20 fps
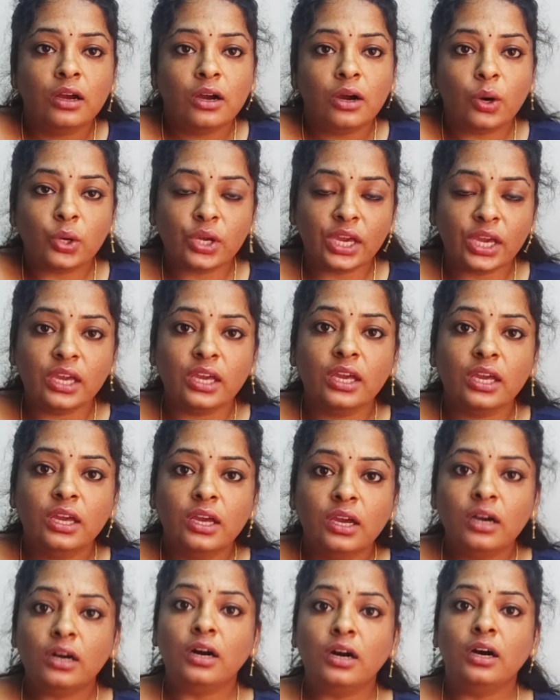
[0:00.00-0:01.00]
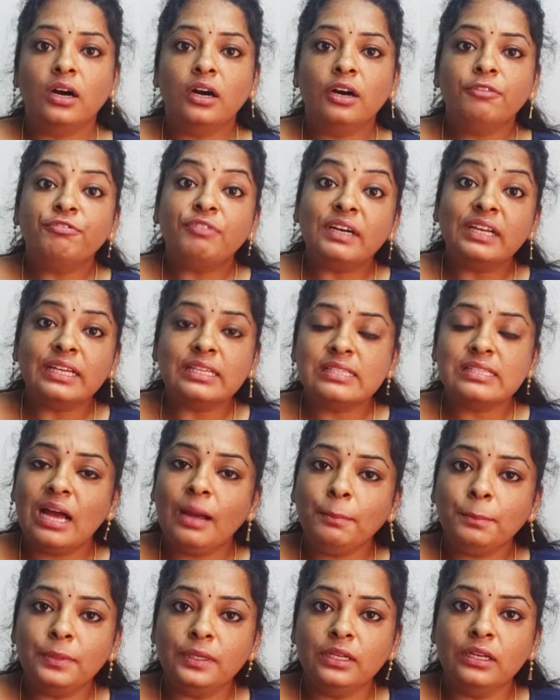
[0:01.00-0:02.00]
Okay, for
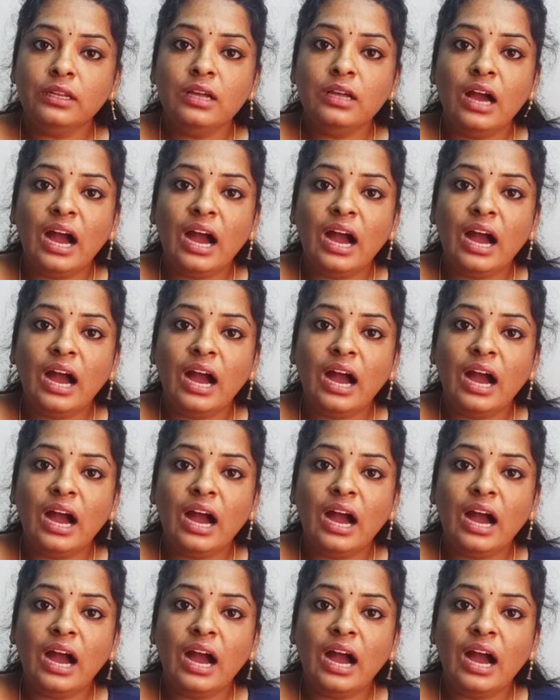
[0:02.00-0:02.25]
example,